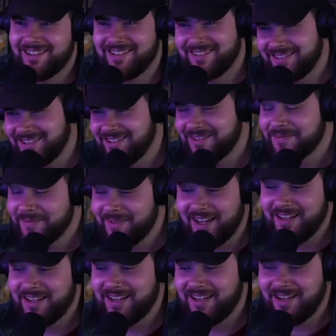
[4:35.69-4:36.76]
So Buy I
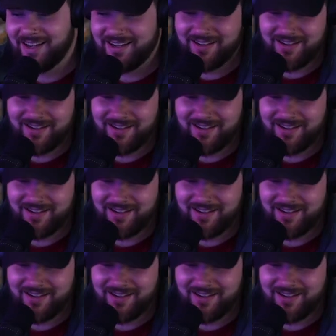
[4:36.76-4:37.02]
did, and